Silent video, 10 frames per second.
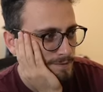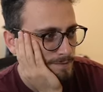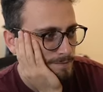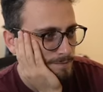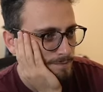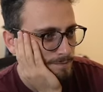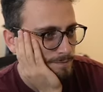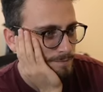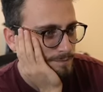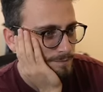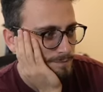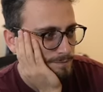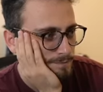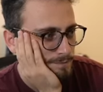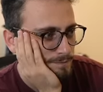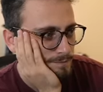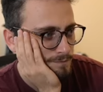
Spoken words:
(no one is talking)